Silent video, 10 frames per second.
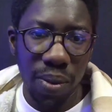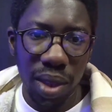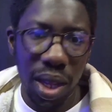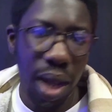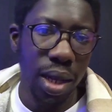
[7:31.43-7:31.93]

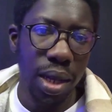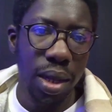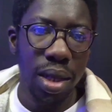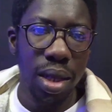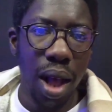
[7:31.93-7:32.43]
Like
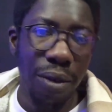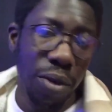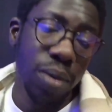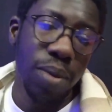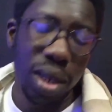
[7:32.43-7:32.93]

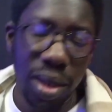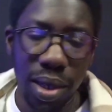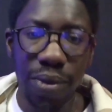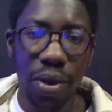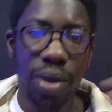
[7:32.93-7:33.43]
affordability,
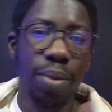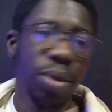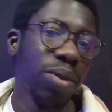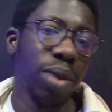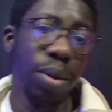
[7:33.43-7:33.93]
for example,
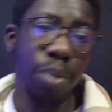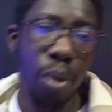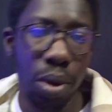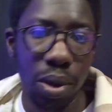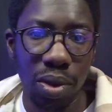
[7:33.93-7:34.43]
is very
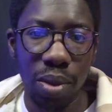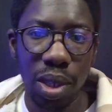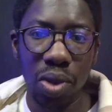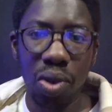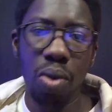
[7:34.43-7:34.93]
important to me.
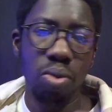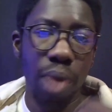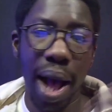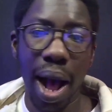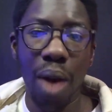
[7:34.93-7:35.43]
So
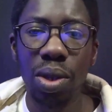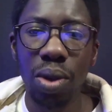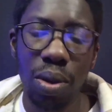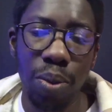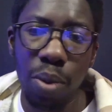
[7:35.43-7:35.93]
how are you going
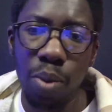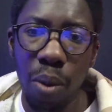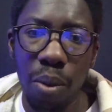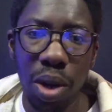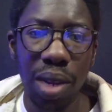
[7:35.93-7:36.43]
to put more
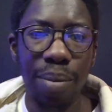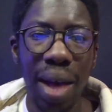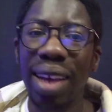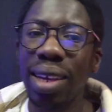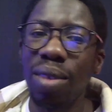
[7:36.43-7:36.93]
money
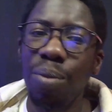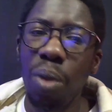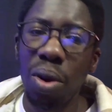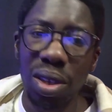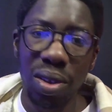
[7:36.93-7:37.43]
back in the
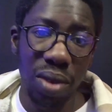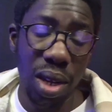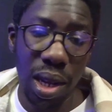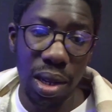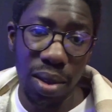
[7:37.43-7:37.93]
pockets of
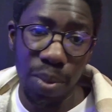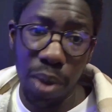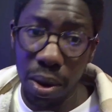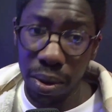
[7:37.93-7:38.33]
Canadians, Pierre?